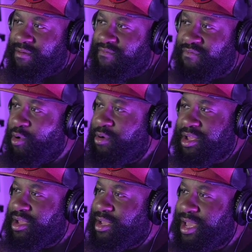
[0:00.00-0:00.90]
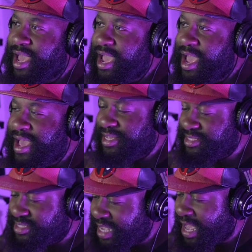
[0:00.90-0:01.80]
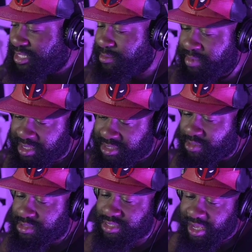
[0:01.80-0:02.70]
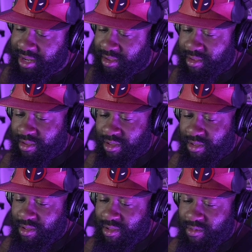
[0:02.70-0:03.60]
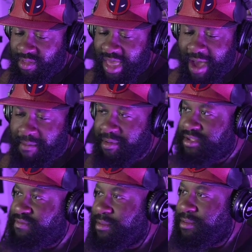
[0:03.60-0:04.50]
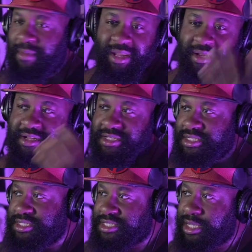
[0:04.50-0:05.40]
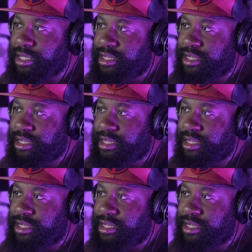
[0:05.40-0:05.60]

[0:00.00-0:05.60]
voting ha- is not to be associated with how much fucking melanin is in your skin.